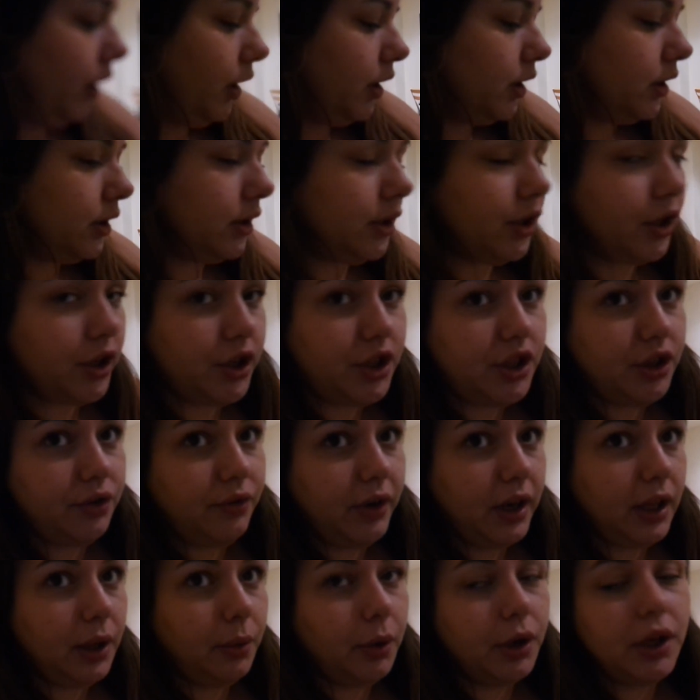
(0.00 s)
So she
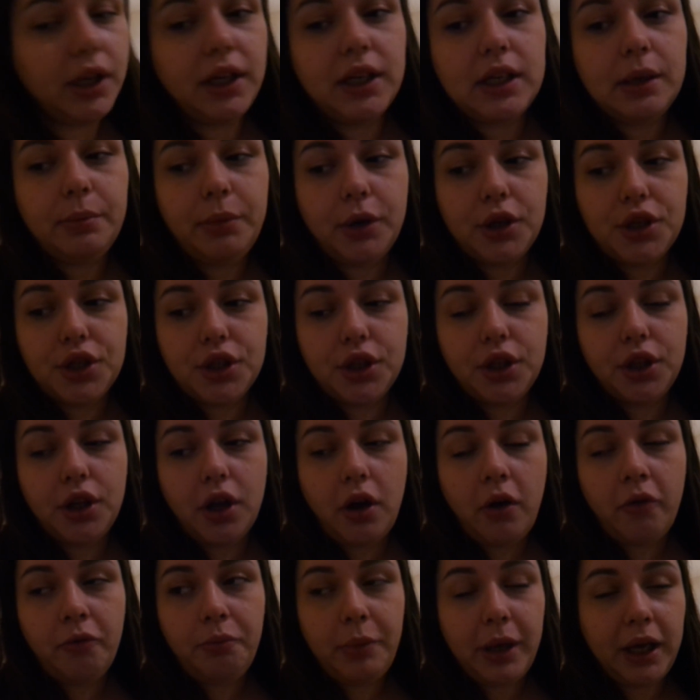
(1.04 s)
really wanted a bottle
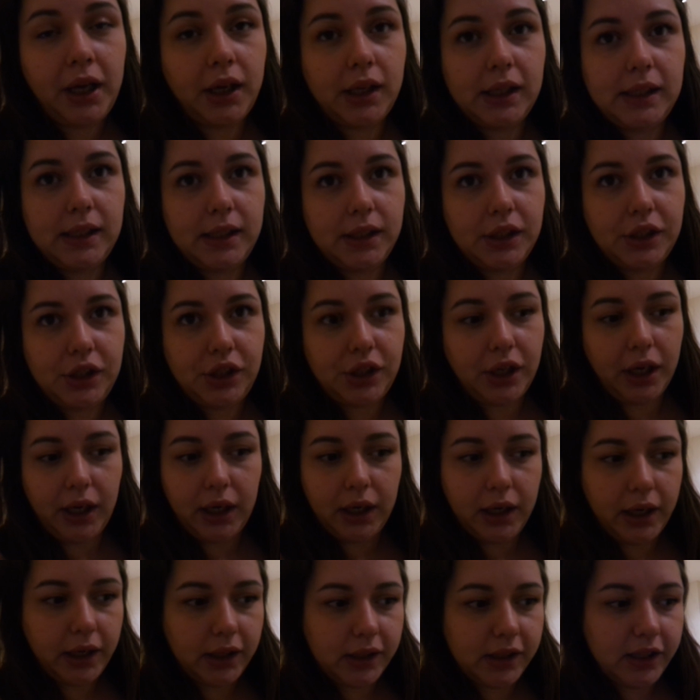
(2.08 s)
of Pinkster's gin.
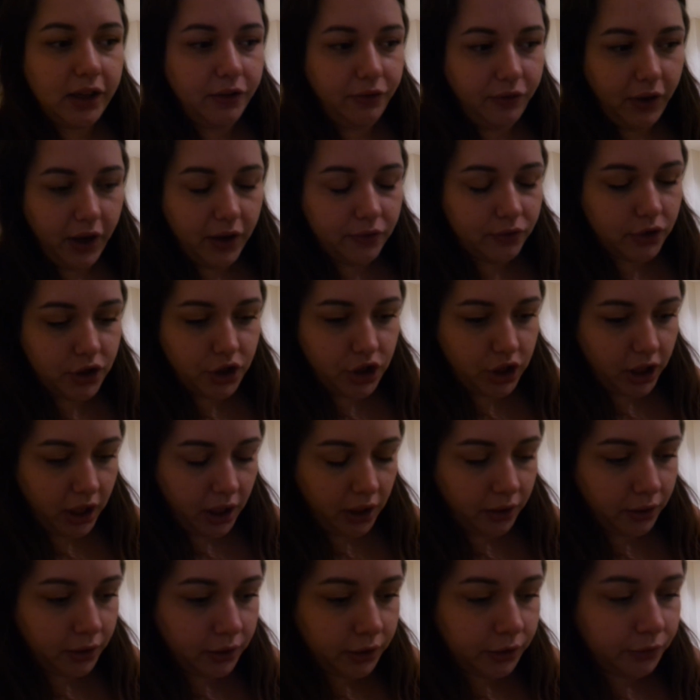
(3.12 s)
It's her favourite
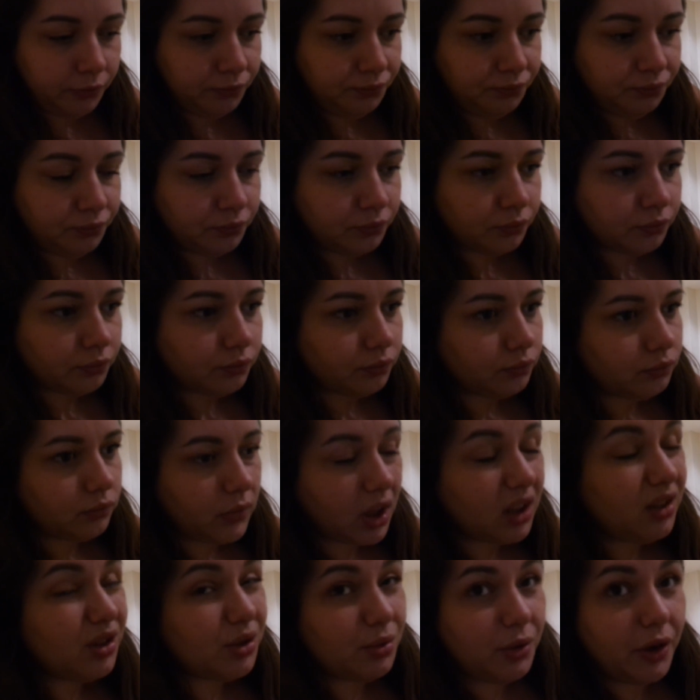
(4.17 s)
gin.
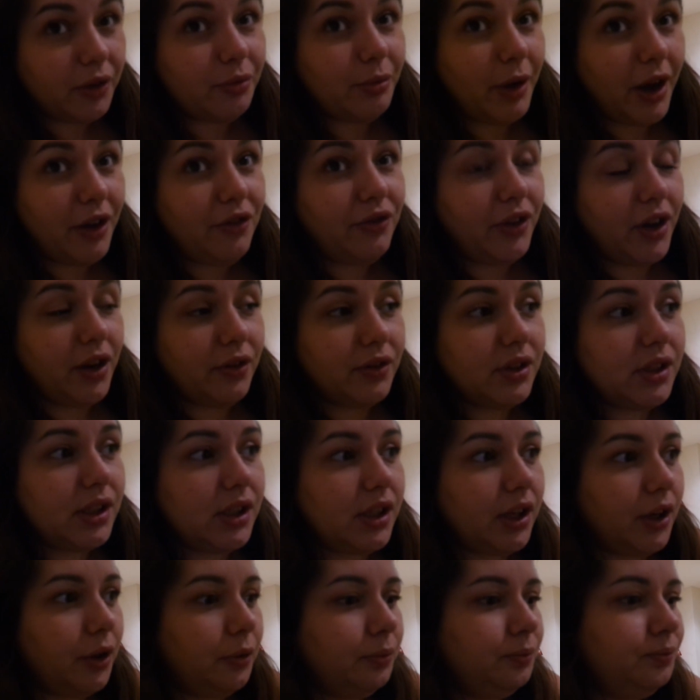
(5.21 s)
It's one of my favourites
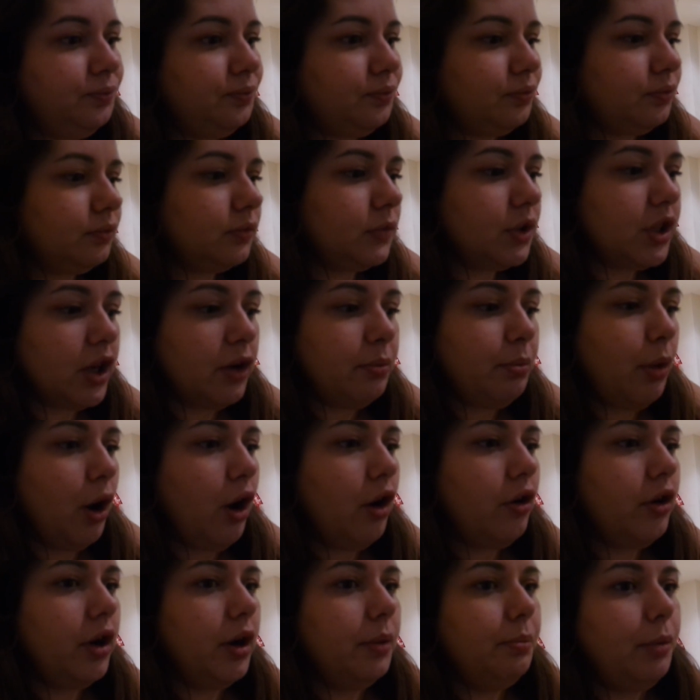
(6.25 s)
too. So I bought
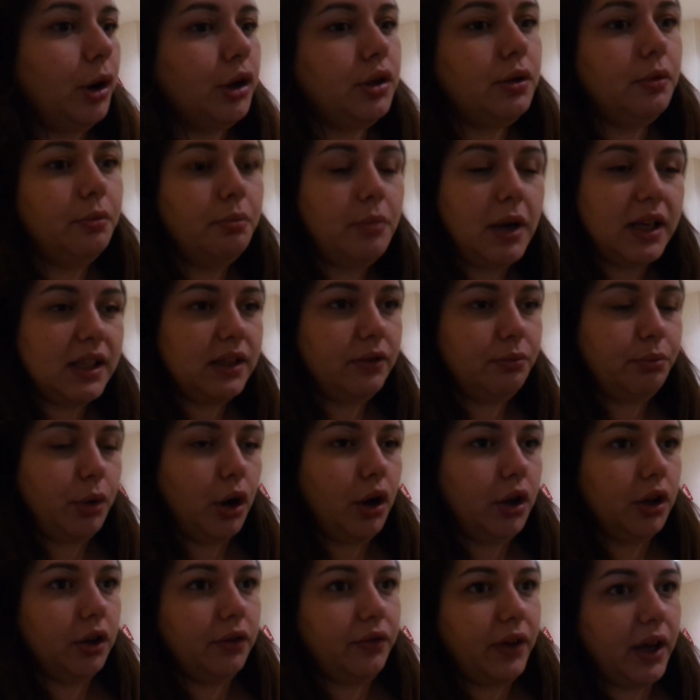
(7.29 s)
her a massive
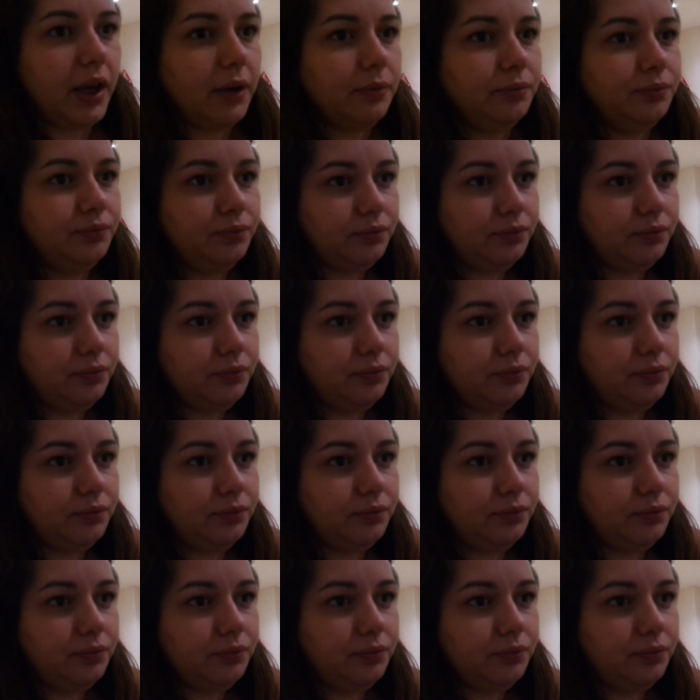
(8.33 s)
bottle of it.